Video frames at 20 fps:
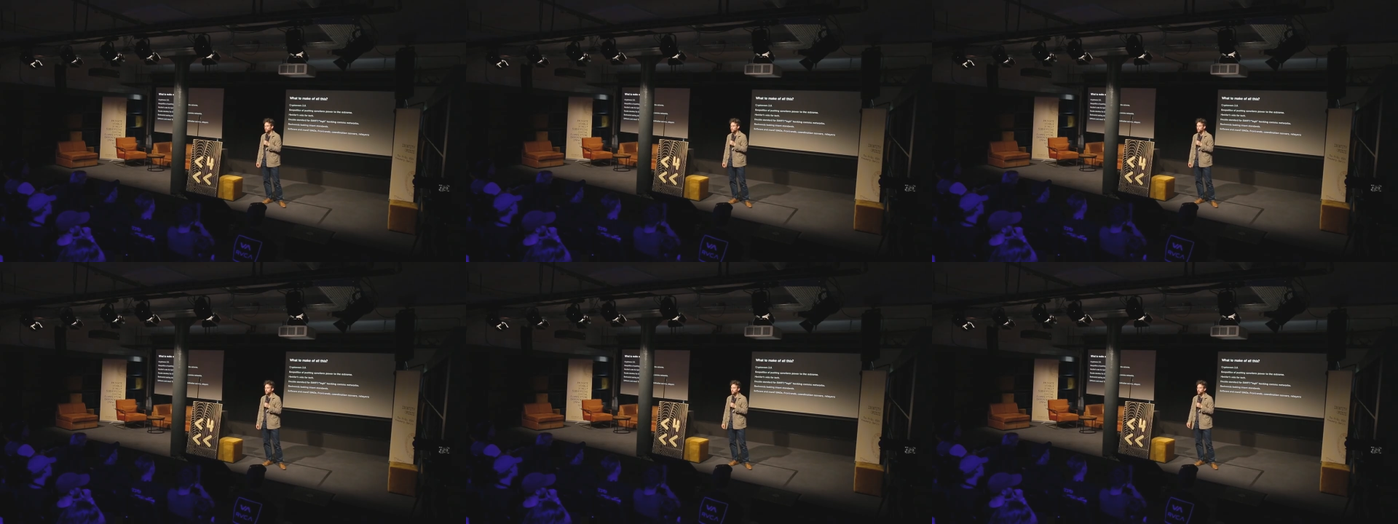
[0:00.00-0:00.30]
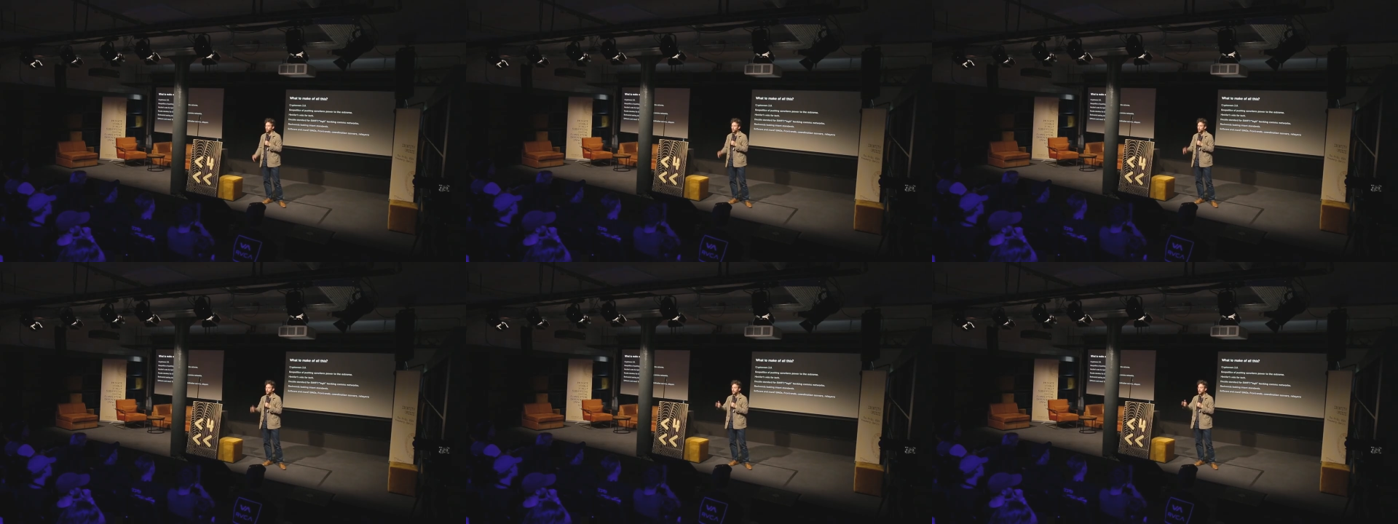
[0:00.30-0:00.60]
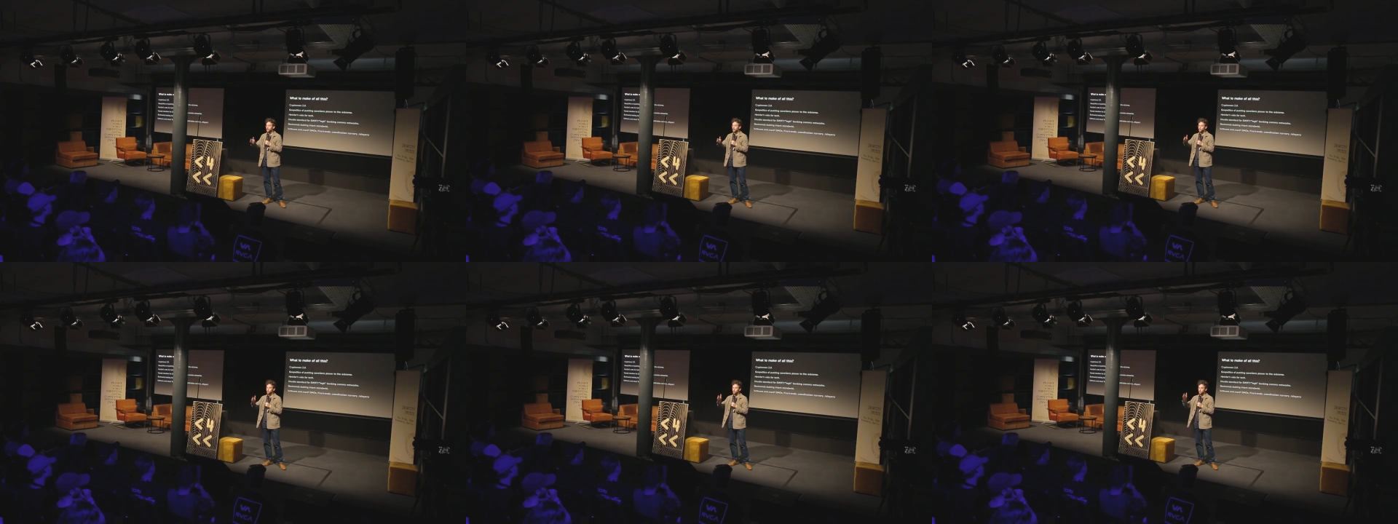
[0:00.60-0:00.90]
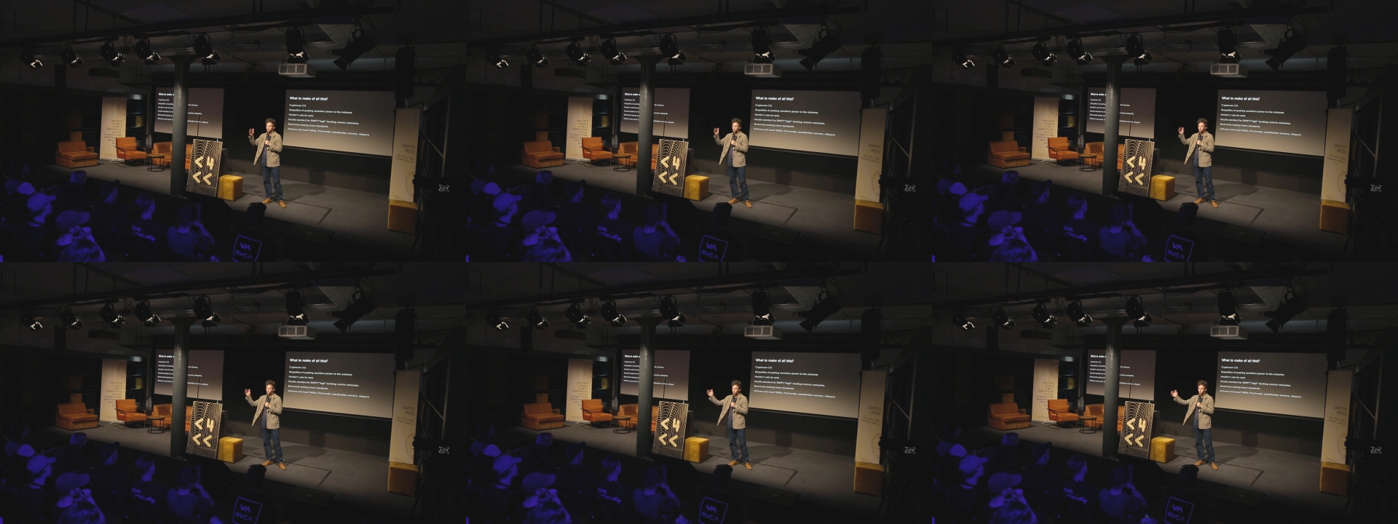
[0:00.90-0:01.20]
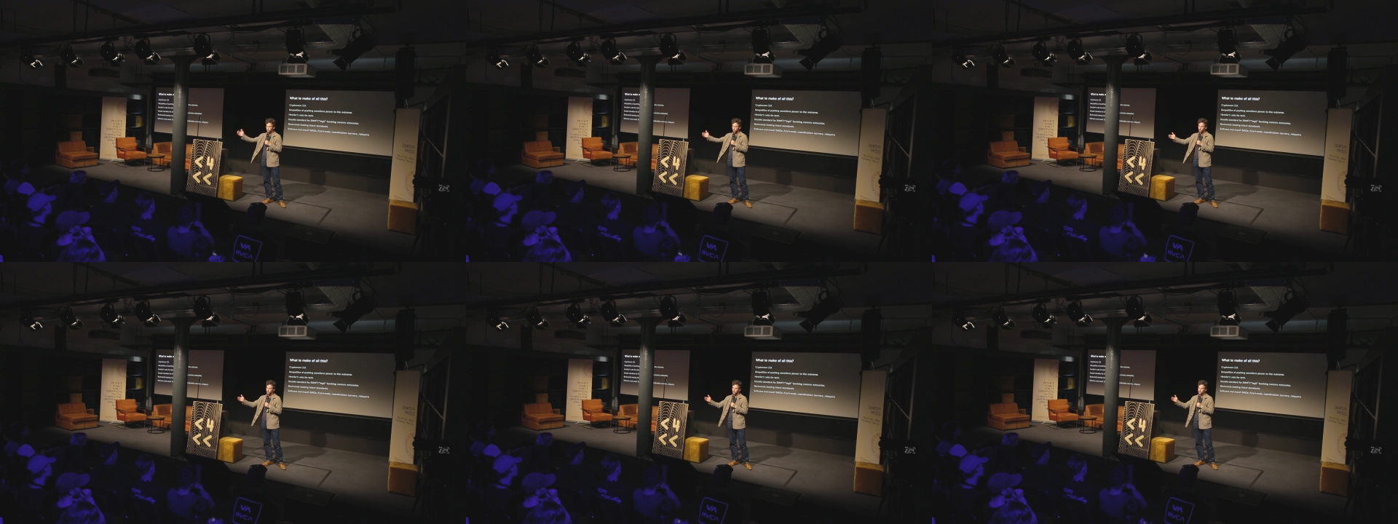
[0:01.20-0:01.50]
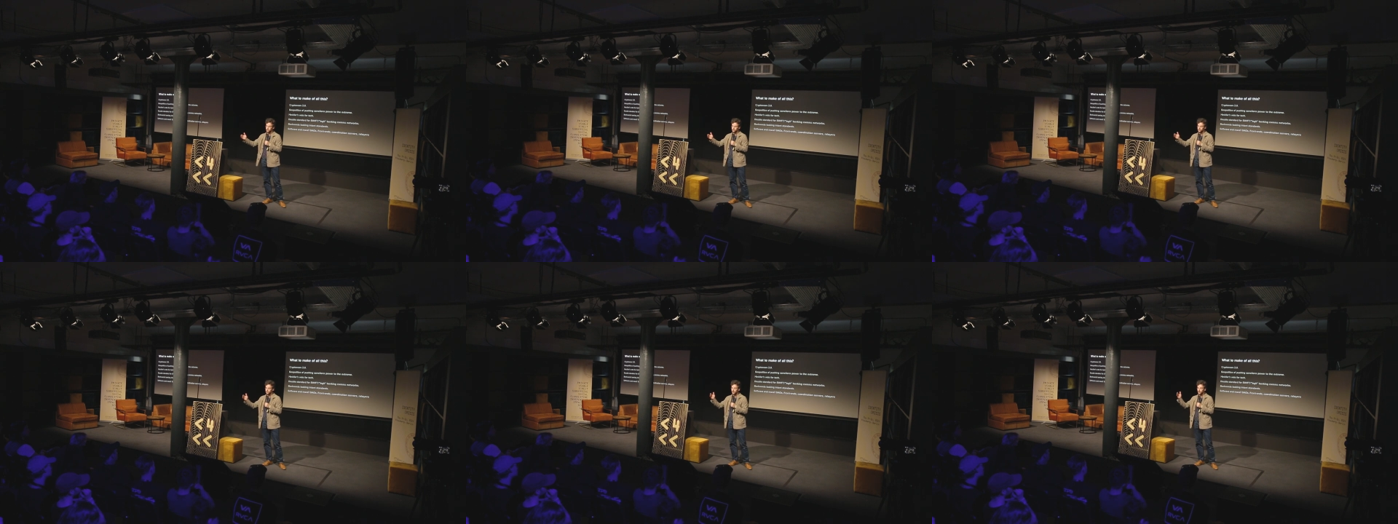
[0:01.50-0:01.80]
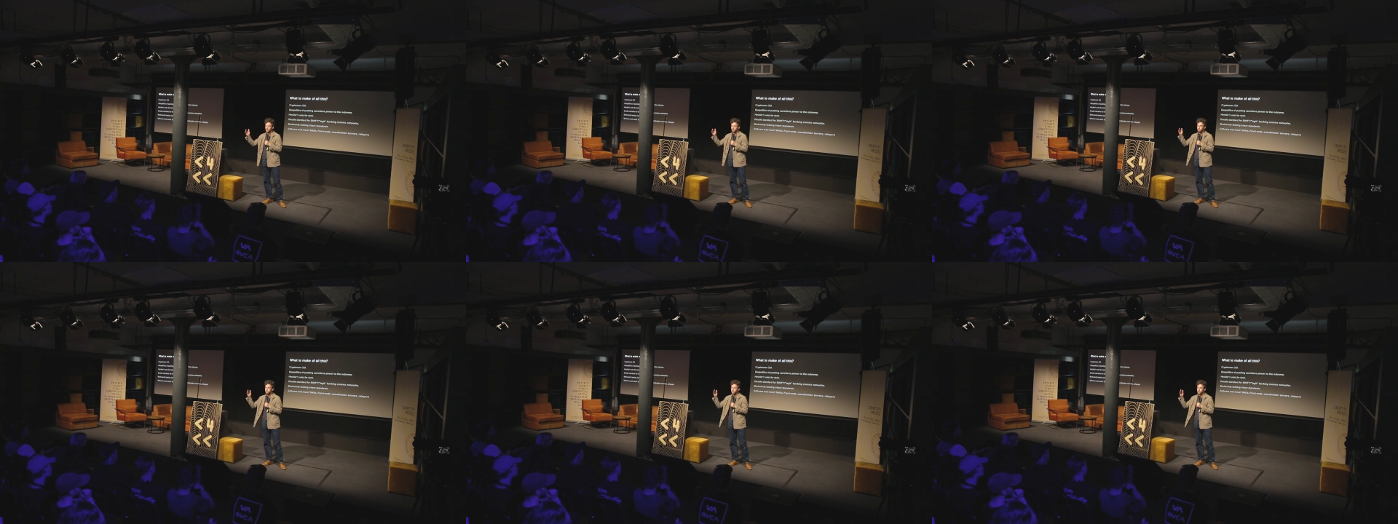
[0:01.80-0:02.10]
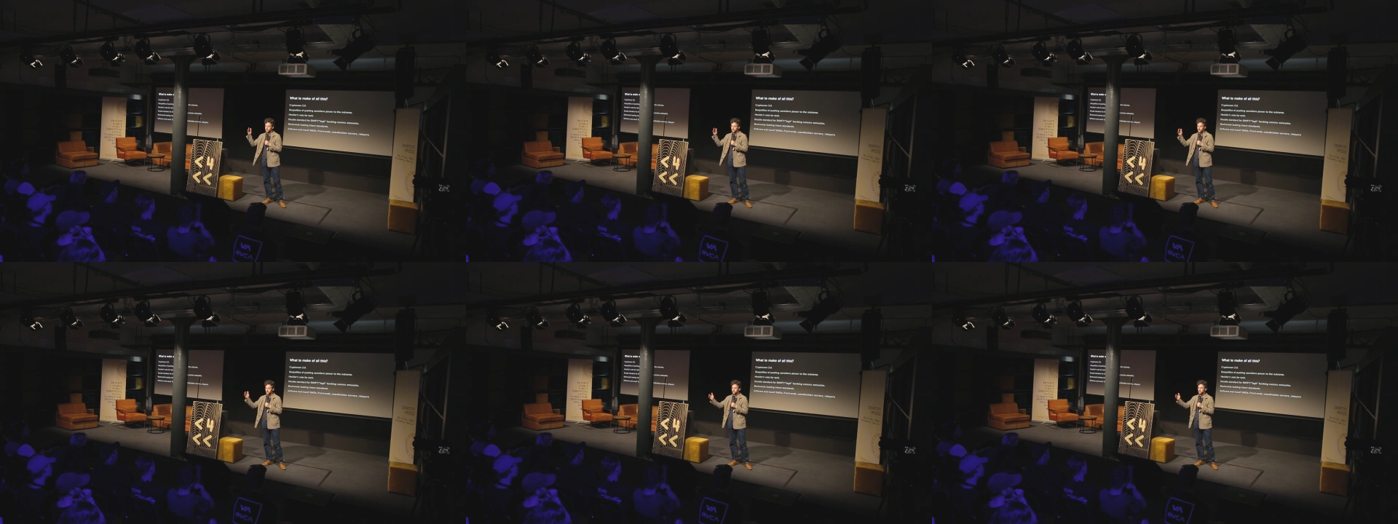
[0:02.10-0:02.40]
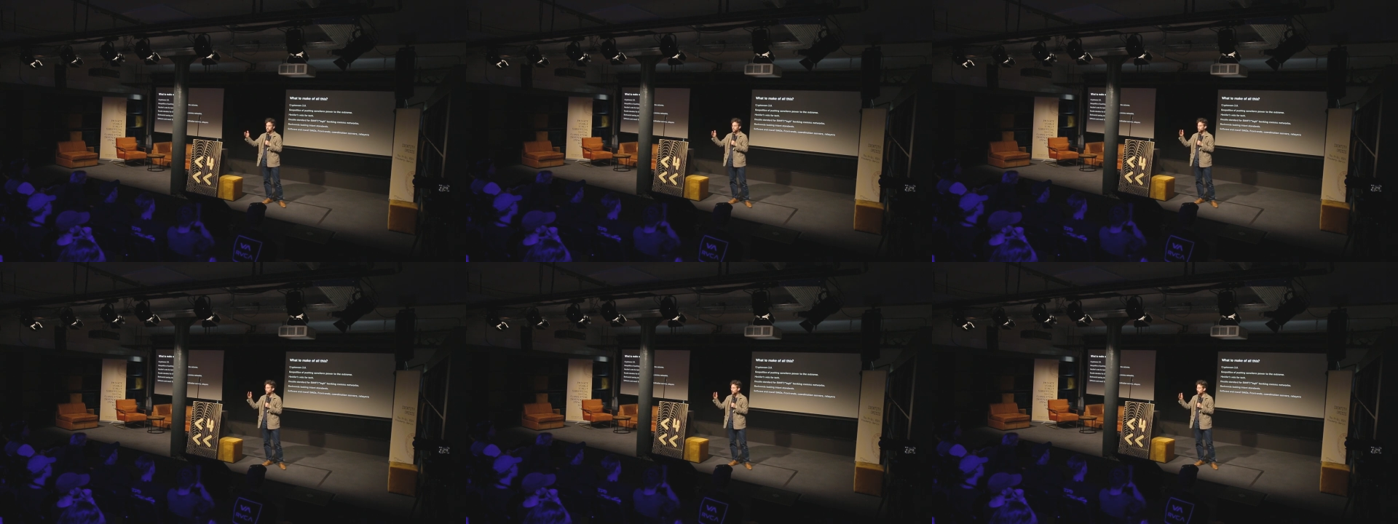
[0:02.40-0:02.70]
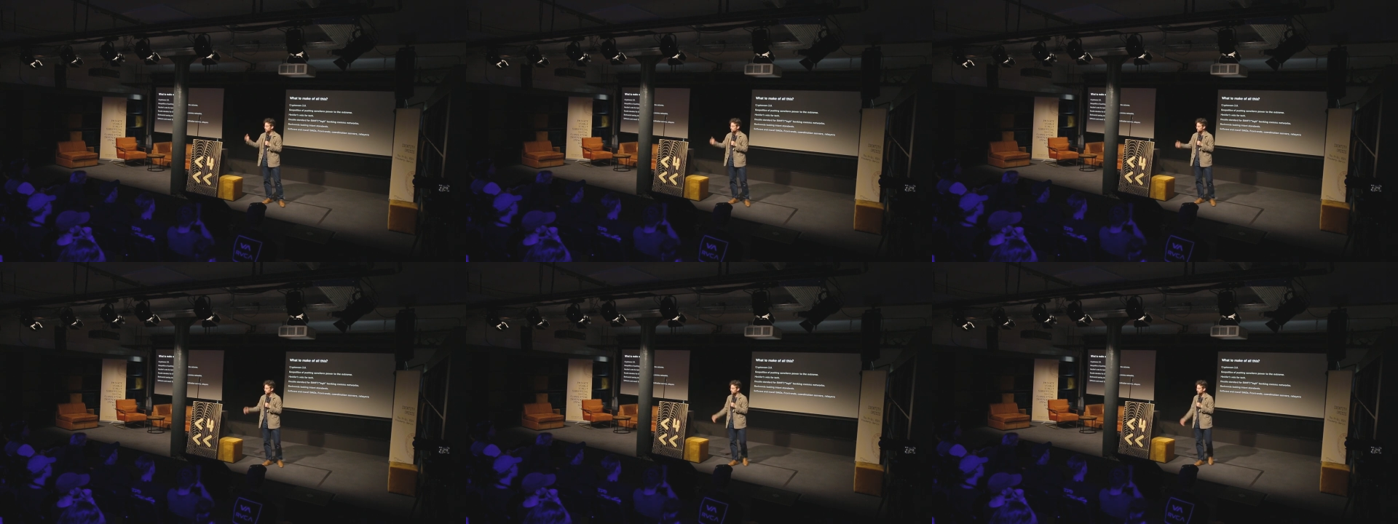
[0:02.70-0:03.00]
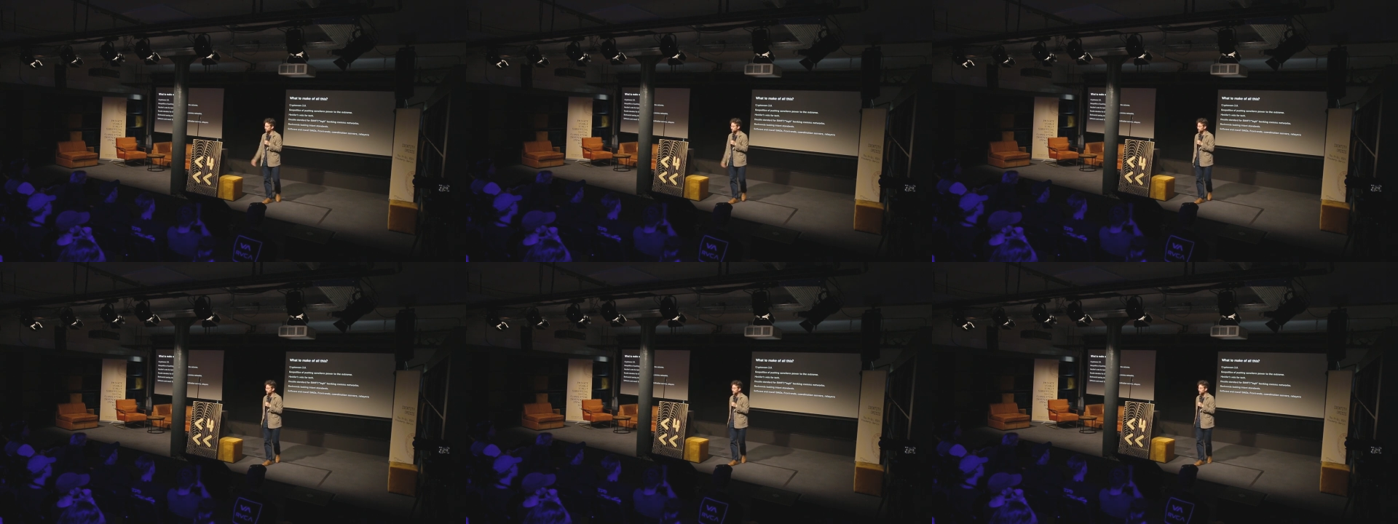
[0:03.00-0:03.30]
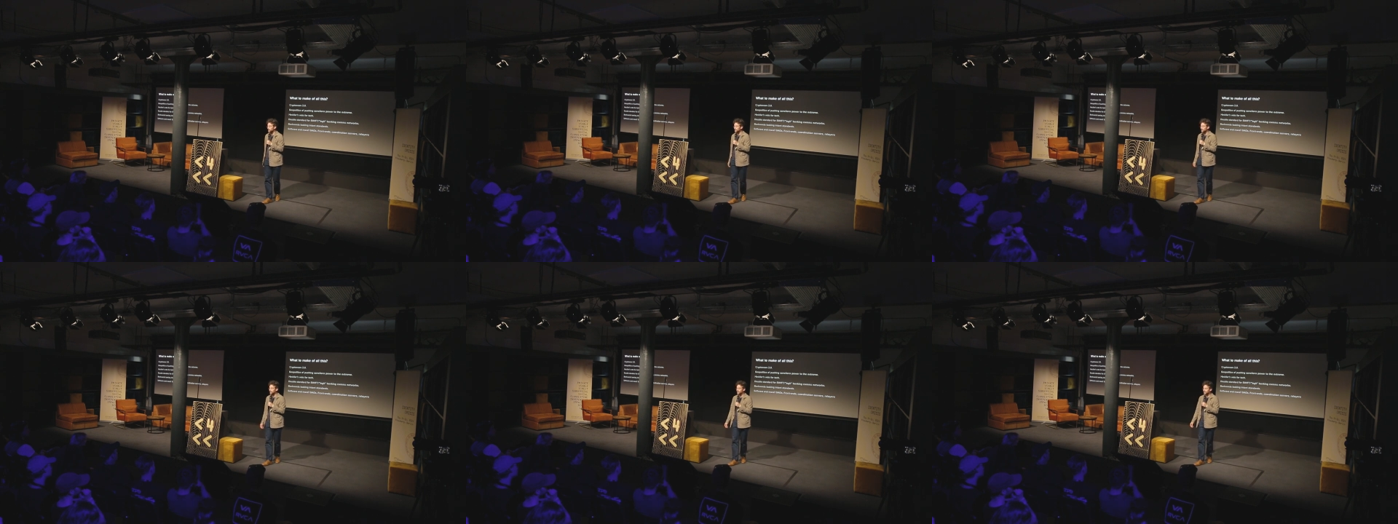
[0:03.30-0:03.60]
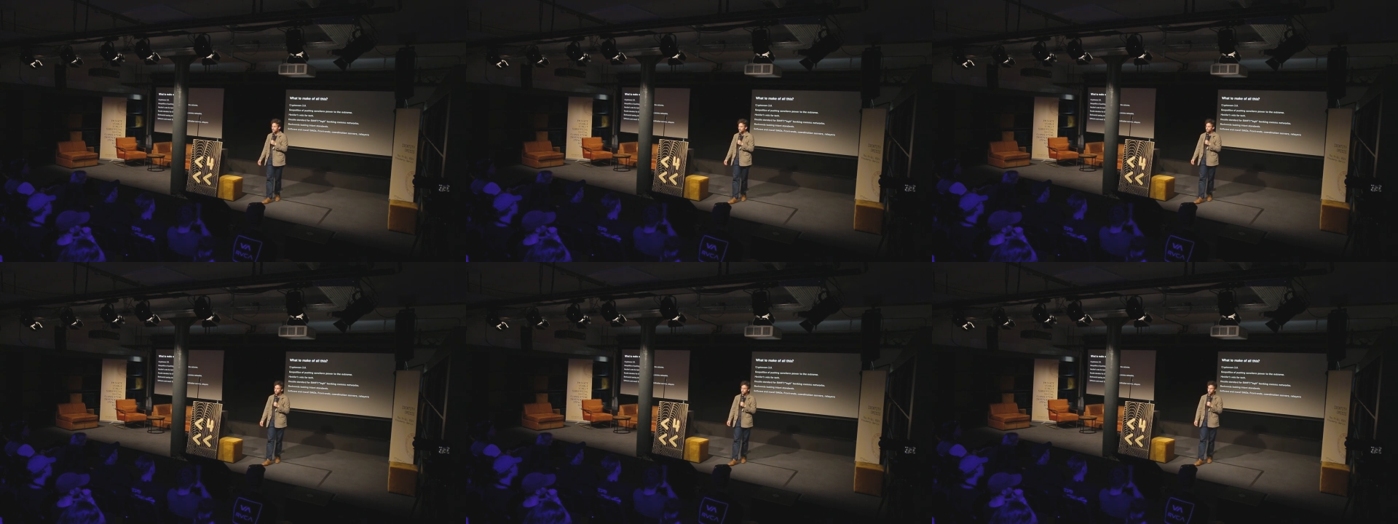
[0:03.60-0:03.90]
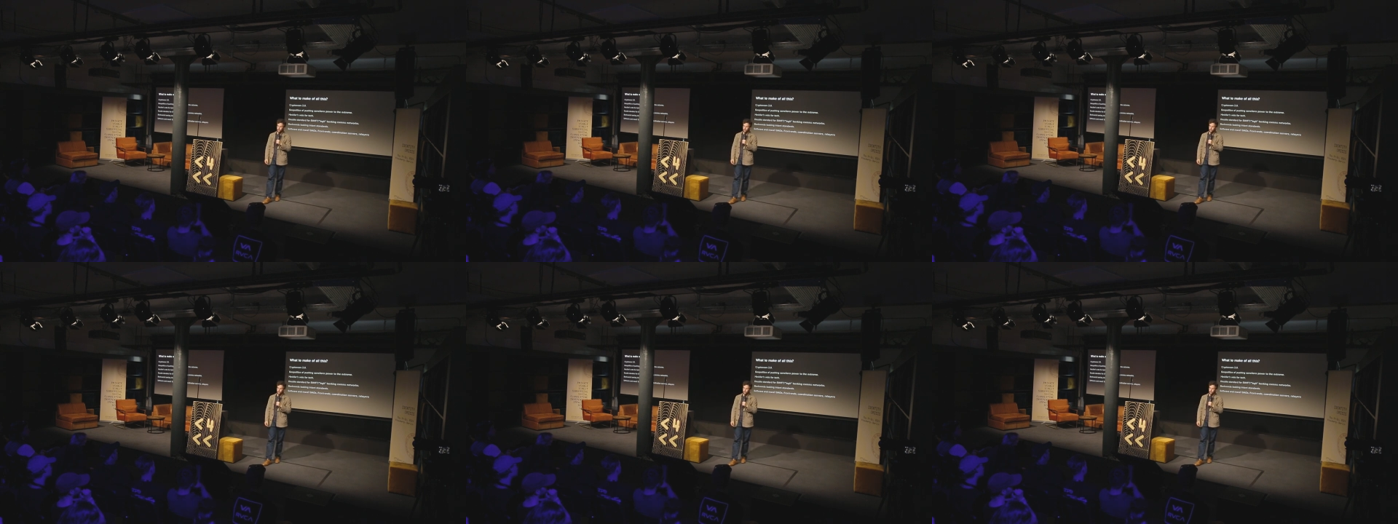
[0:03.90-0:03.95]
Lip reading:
No face is visible, so there are no lips to read.